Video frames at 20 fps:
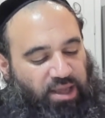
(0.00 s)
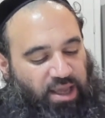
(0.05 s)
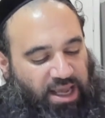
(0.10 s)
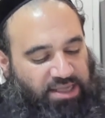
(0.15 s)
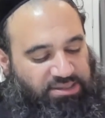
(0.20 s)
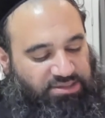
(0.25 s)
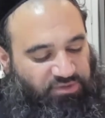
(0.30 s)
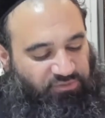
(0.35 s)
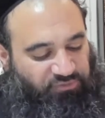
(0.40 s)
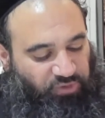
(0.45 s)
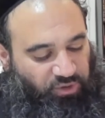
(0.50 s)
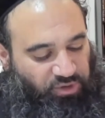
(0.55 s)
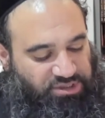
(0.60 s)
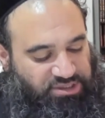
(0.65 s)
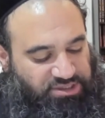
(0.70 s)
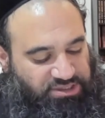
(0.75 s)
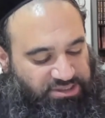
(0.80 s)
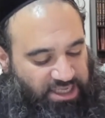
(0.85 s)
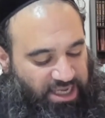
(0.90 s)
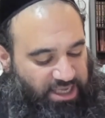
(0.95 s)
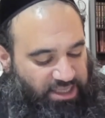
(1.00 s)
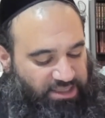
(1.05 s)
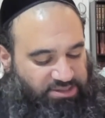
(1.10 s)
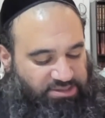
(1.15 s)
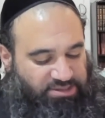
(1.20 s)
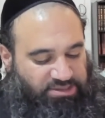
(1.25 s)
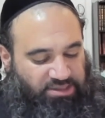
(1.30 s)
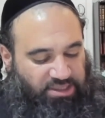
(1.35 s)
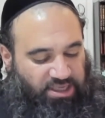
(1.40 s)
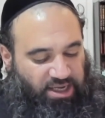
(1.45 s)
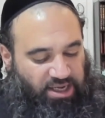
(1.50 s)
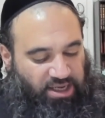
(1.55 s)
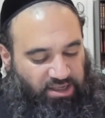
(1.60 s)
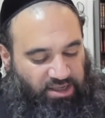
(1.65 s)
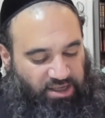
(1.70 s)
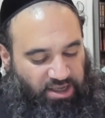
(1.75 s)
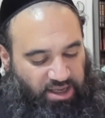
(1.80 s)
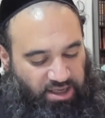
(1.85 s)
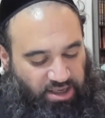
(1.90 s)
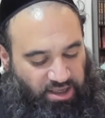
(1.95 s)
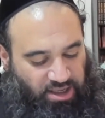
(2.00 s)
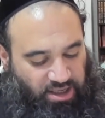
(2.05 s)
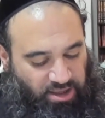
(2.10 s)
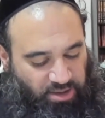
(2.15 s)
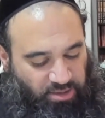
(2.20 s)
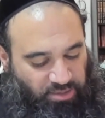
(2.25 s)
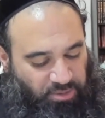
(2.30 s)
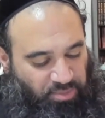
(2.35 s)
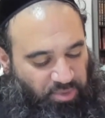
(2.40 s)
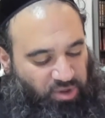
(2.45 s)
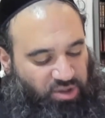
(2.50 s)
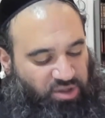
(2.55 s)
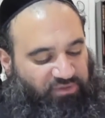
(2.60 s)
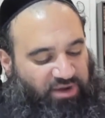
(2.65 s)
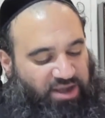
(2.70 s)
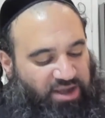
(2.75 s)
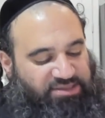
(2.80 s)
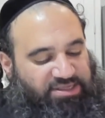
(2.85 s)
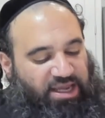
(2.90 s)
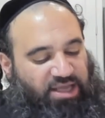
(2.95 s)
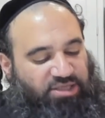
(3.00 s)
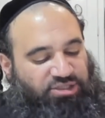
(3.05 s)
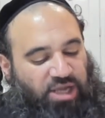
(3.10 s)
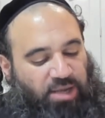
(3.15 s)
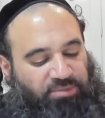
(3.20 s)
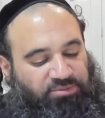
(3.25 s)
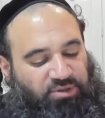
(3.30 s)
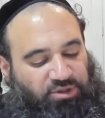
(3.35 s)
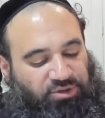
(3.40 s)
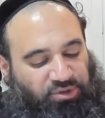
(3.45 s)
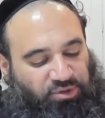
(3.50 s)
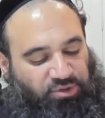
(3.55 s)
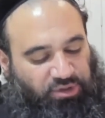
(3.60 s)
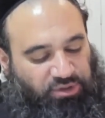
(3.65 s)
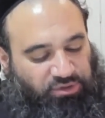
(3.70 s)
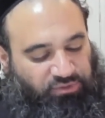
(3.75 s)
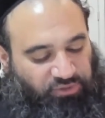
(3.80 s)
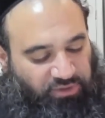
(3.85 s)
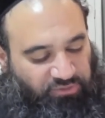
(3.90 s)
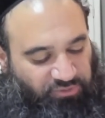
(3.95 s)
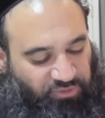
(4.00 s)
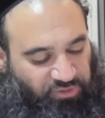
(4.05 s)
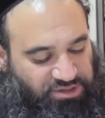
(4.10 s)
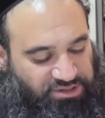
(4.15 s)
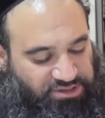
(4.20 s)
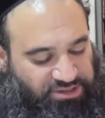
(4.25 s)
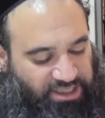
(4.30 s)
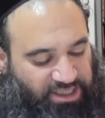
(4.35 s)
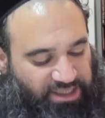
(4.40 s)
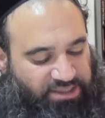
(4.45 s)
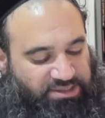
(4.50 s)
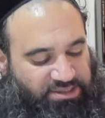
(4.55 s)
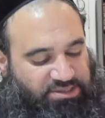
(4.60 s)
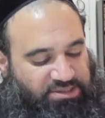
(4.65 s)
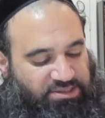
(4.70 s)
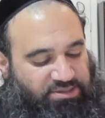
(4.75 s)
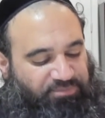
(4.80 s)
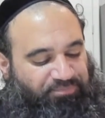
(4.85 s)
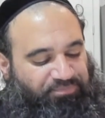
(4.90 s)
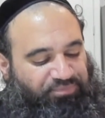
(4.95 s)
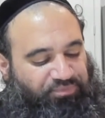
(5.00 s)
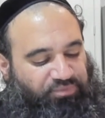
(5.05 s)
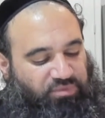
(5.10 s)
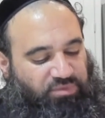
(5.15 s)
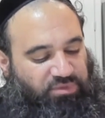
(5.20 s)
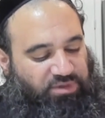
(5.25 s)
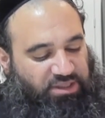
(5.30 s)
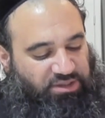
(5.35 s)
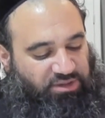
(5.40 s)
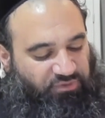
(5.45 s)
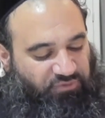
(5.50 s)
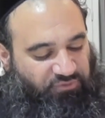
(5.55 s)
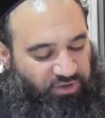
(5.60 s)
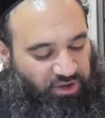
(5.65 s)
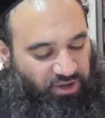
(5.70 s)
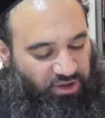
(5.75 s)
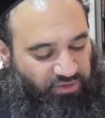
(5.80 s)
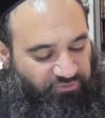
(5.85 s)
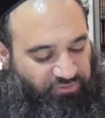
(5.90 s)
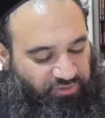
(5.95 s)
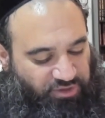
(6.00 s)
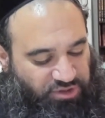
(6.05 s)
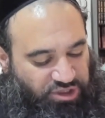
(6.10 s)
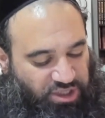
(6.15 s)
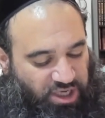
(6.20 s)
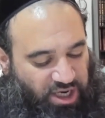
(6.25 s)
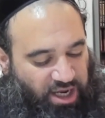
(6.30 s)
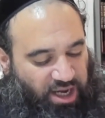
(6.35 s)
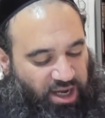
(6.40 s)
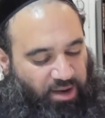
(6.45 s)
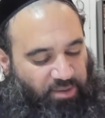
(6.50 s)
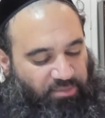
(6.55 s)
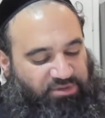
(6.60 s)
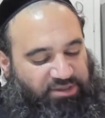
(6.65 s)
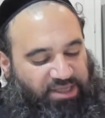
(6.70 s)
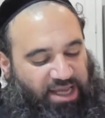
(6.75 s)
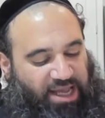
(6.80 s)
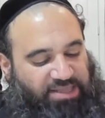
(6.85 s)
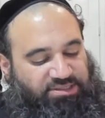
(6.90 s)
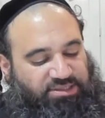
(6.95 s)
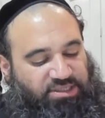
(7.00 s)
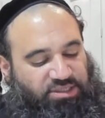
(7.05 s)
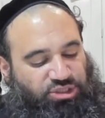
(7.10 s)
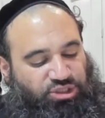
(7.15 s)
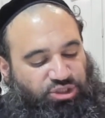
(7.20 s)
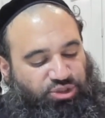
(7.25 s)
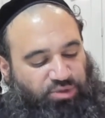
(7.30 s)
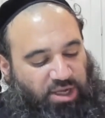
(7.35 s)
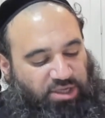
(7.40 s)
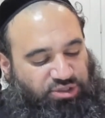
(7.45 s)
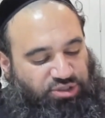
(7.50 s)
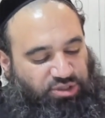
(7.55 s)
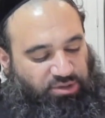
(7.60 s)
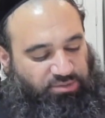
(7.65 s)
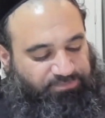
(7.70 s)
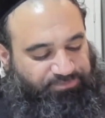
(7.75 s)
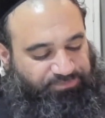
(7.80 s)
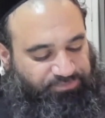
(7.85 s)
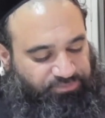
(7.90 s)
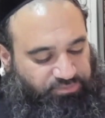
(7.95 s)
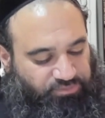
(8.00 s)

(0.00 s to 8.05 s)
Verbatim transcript: As the verse states in the book of Isaiah chapter 33 verse 6, that the fear of Hashem, that's His treasure.